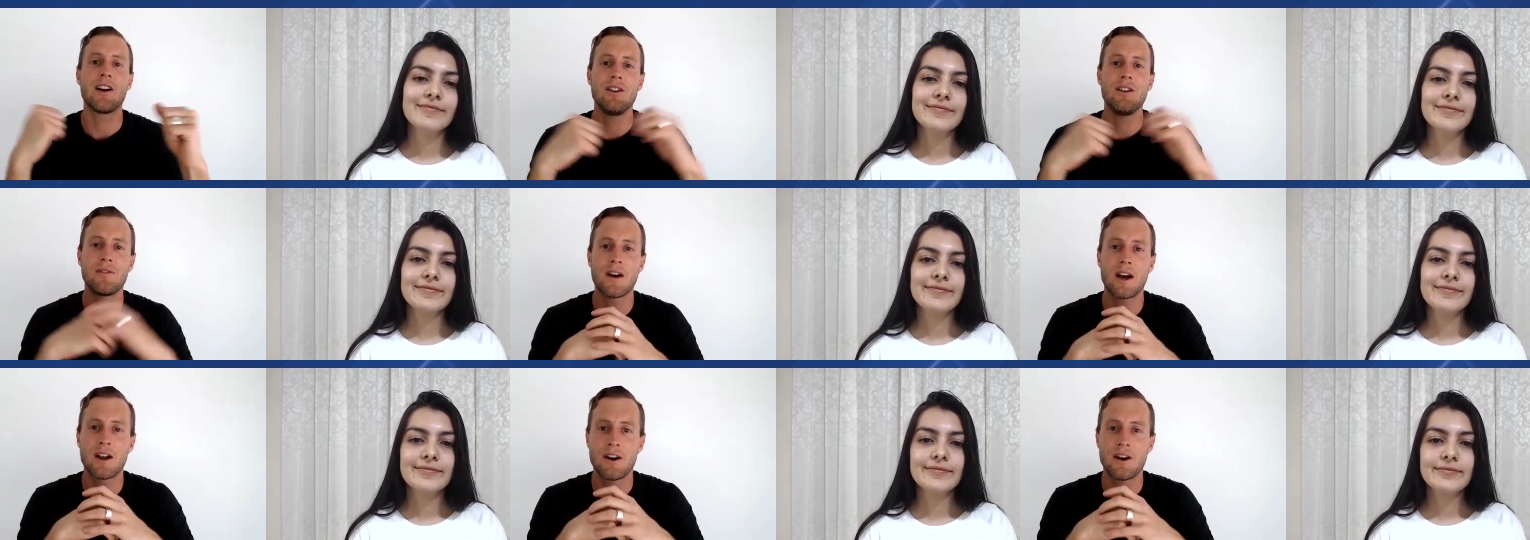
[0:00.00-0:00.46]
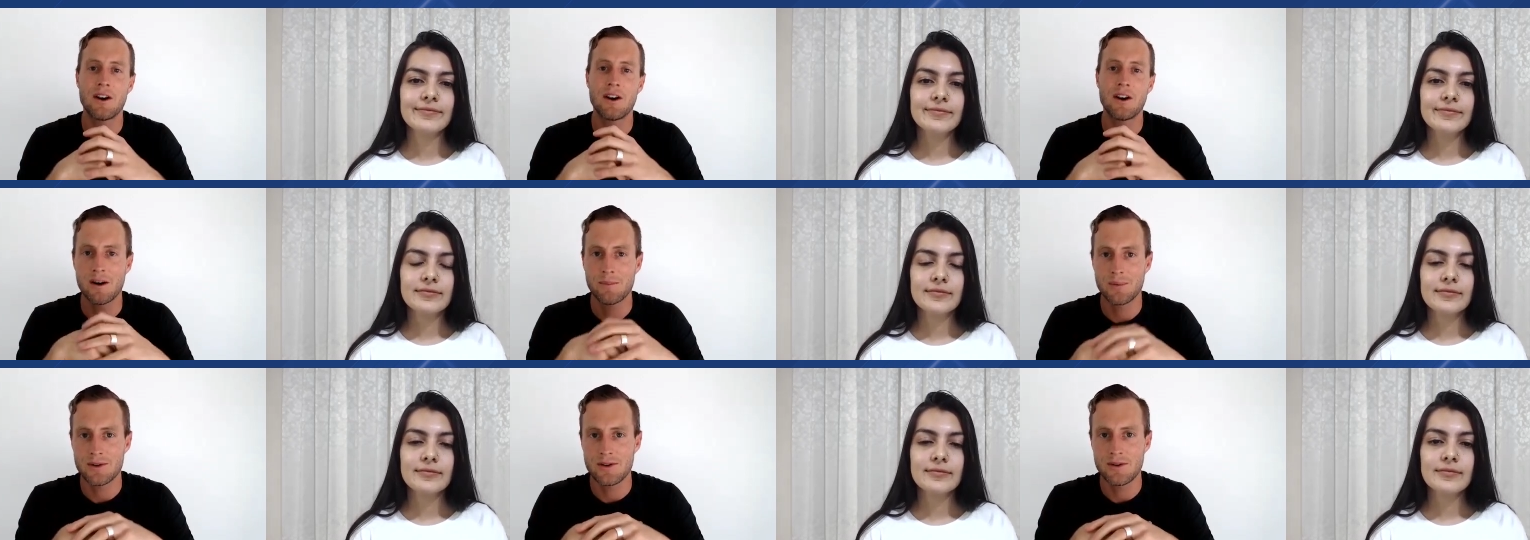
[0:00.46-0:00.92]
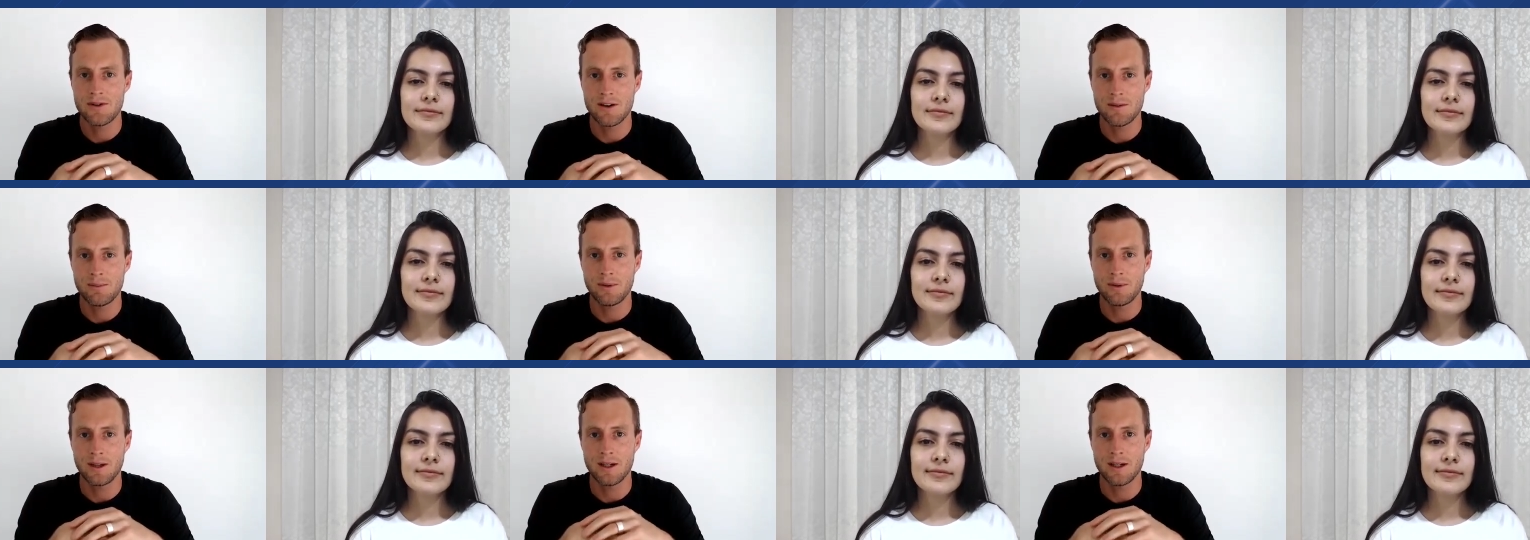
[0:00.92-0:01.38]
Speaker 1: Now you've got an
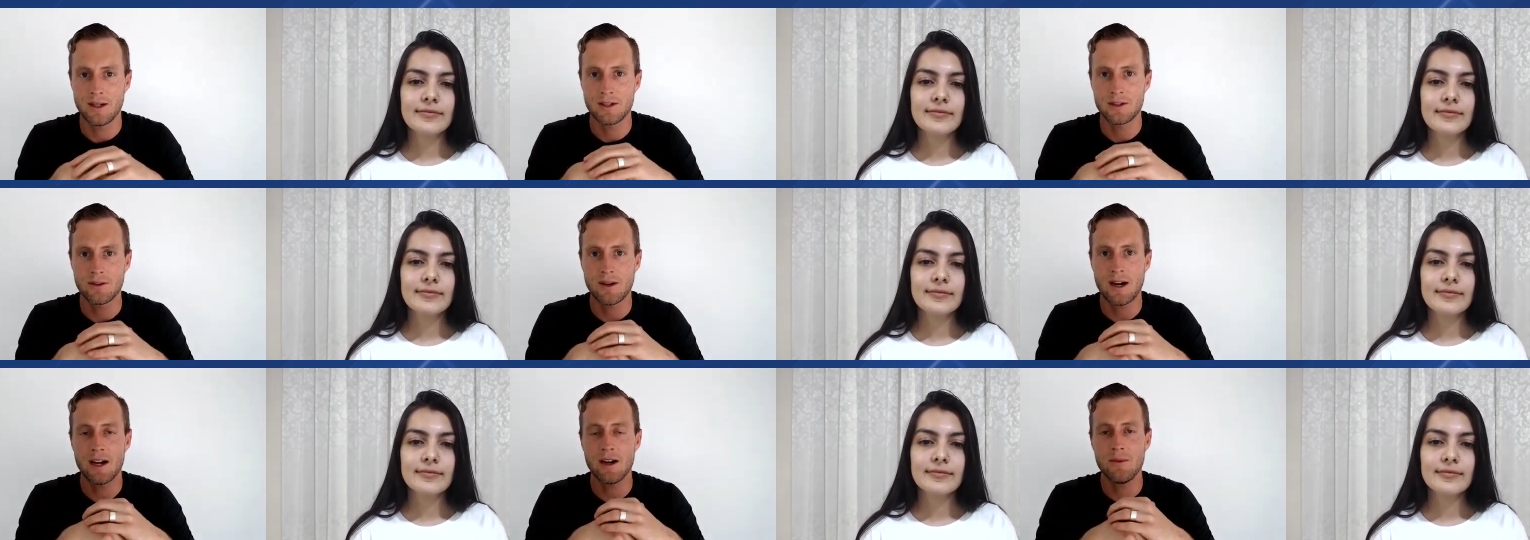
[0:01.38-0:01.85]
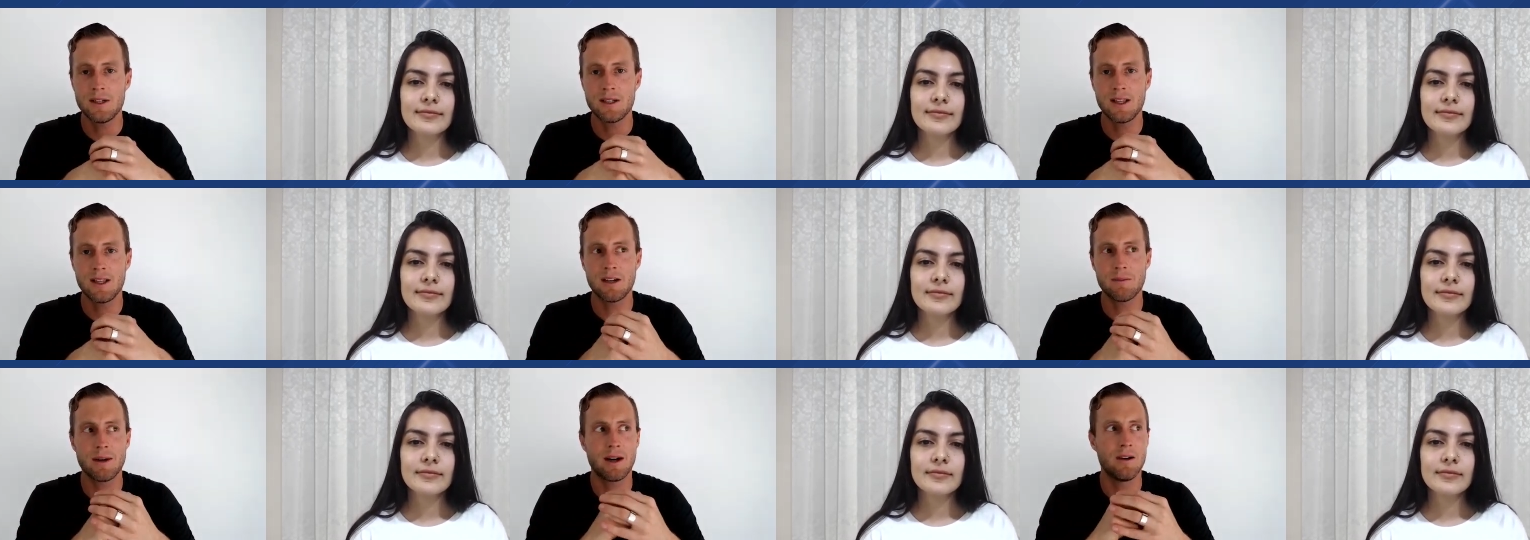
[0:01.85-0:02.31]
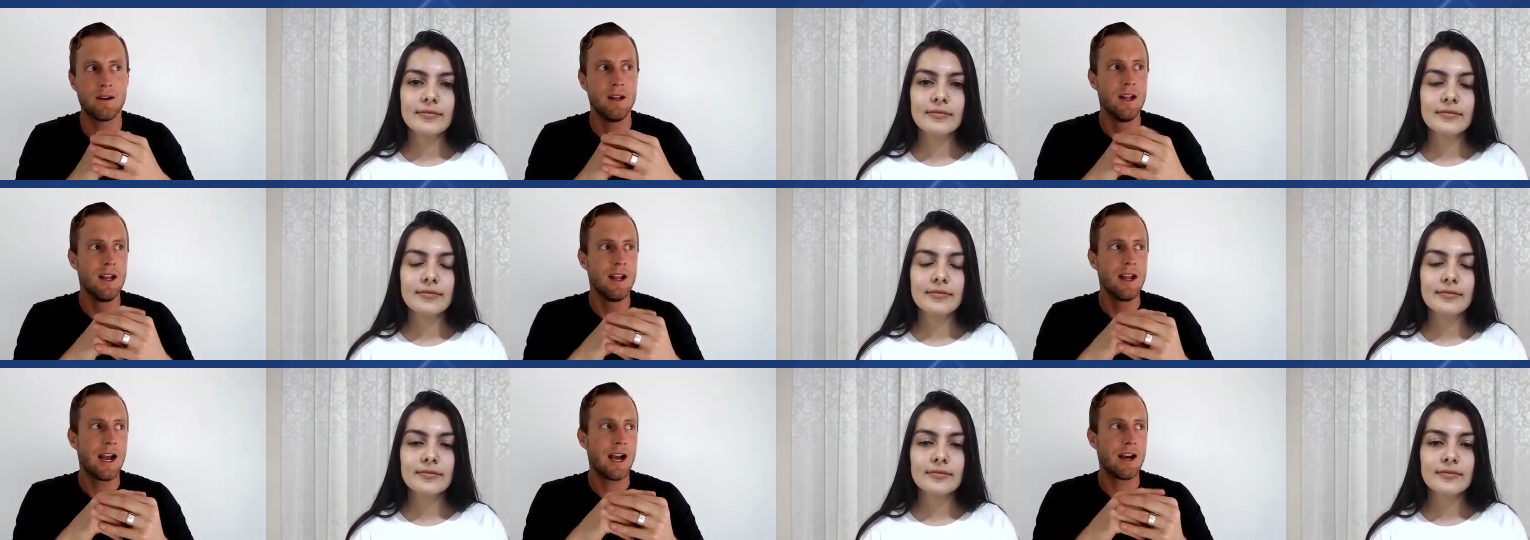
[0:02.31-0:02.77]
opportunity to play. So I always think
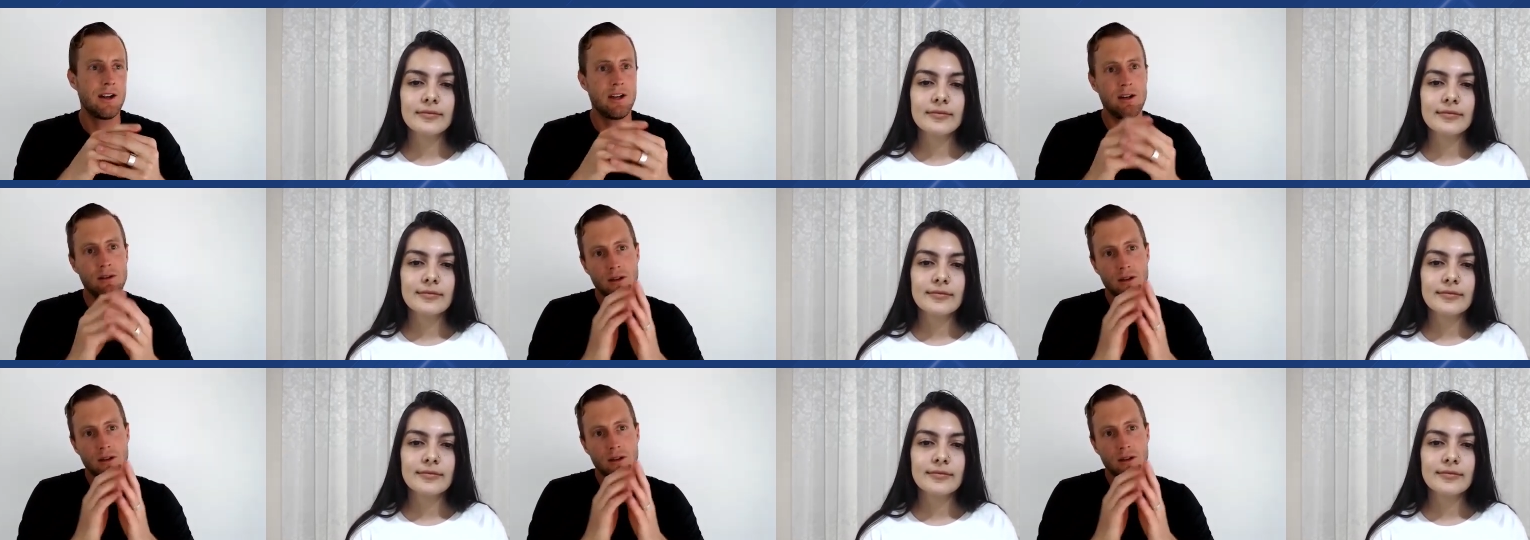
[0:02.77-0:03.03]
about